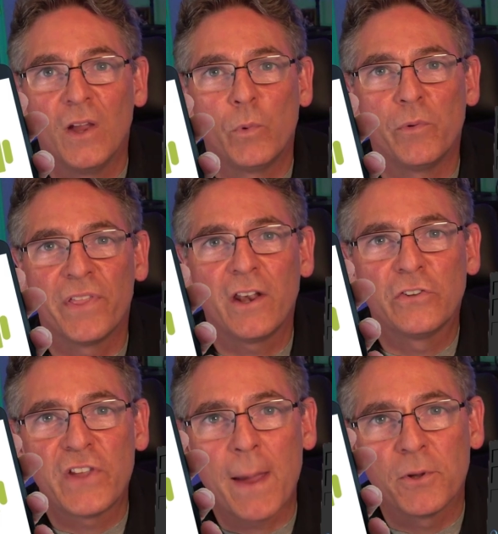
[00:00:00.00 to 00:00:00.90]
We will then
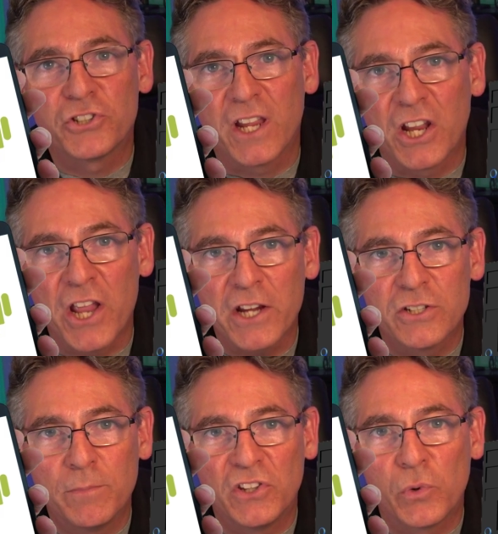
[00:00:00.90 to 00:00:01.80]
establish a
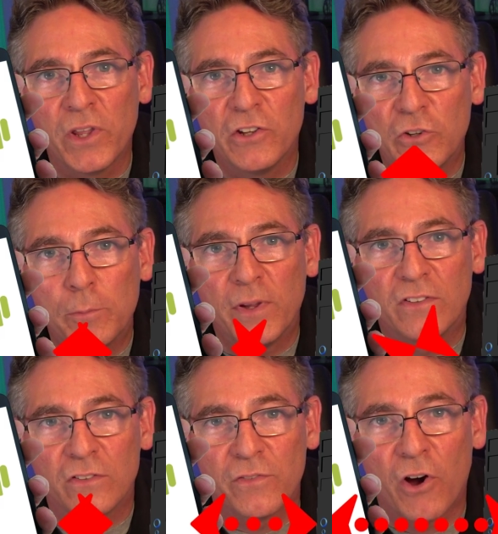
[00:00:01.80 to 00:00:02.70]
connection between the two
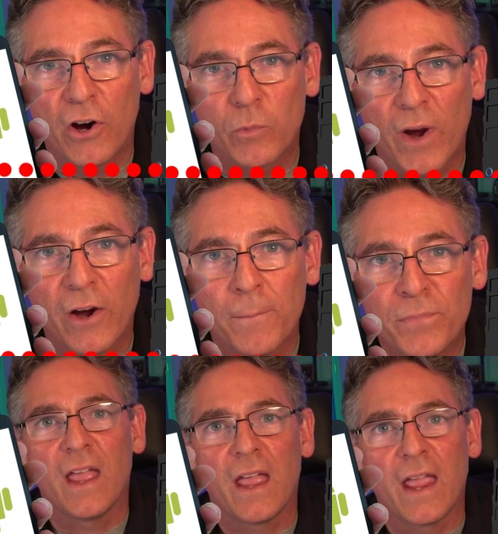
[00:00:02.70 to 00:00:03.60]
pieces of hardware
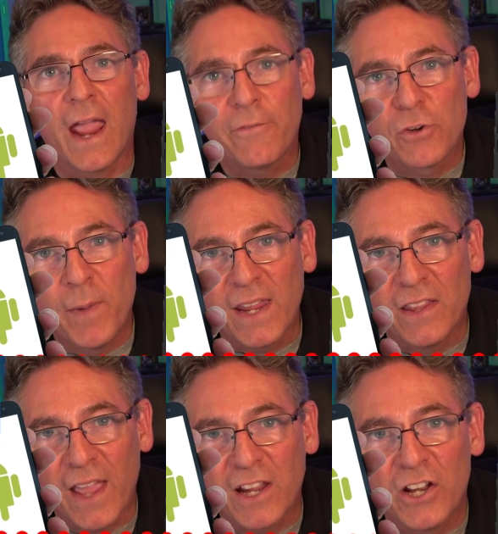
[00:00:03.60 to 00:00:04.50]
after
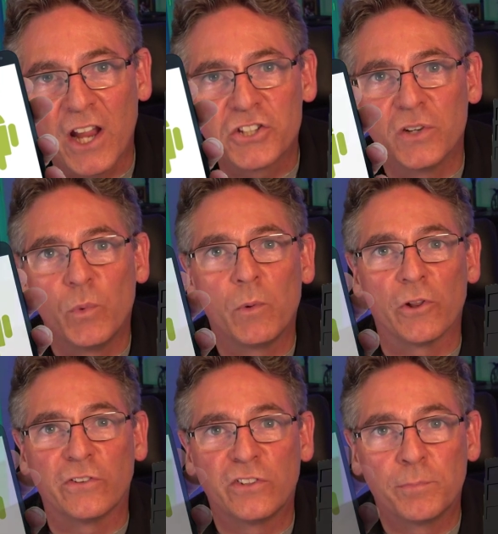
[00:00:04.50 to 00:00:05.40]
making that connection, we
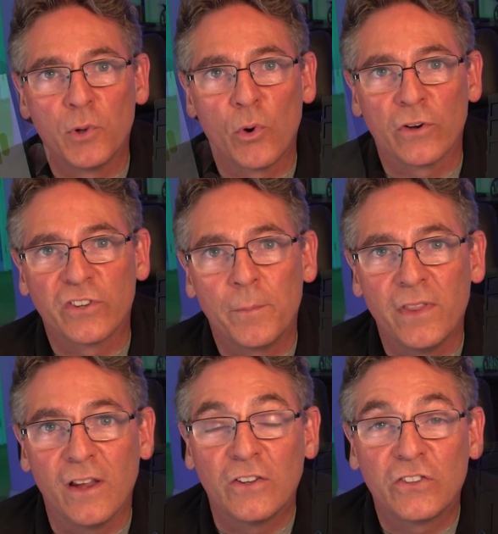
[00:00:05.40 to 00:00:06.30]
will explore some of
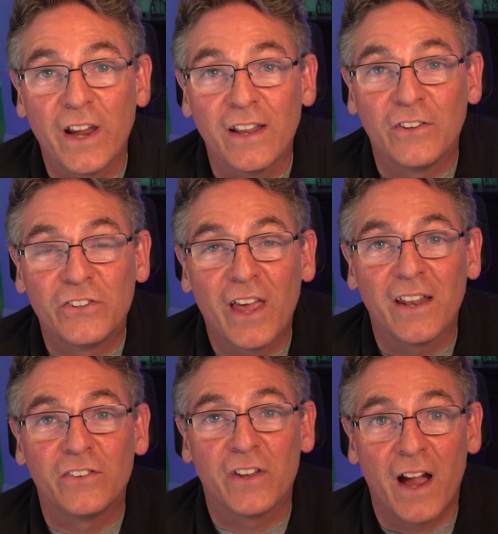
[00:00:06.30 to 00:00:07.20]
the exciting
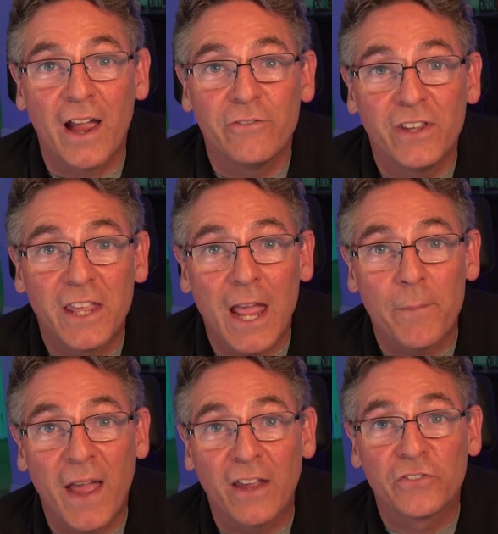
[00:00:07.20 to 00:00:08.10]
settings that
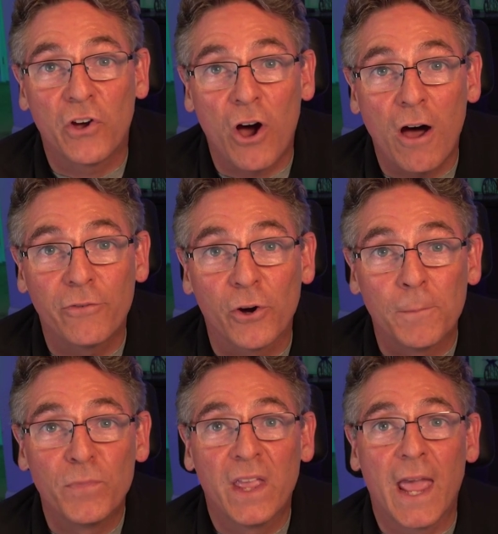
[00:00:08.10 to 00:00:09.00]
IVCam has to offer
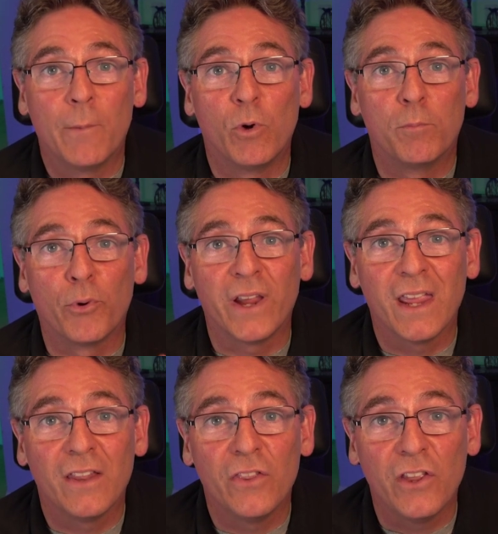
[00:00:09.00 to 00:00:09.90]
and we'll bring
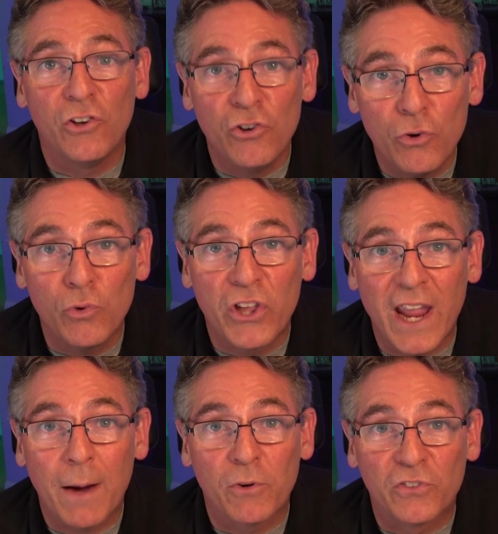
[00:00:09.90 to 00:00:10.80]
in the new
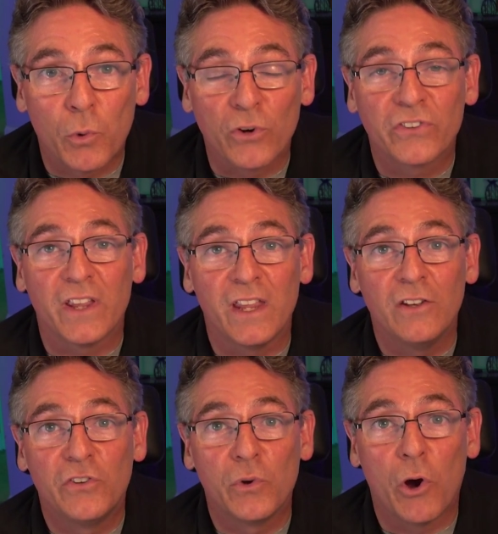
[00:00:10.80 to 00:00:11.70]
camera source
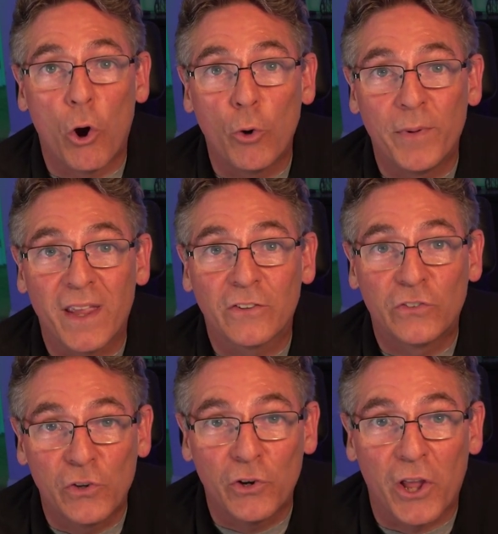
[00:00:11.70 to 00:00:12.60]
into OBS
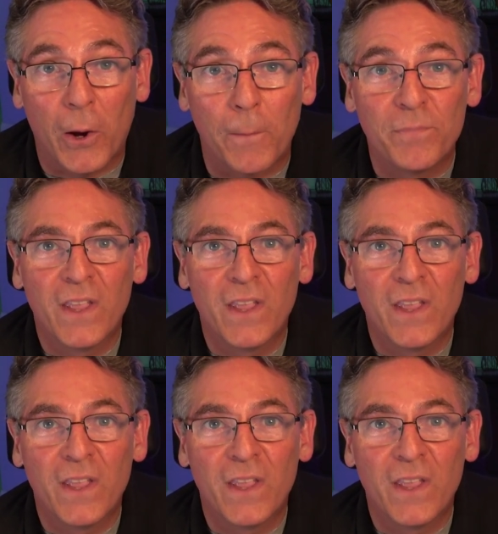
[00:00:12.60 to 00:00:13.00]
Studio.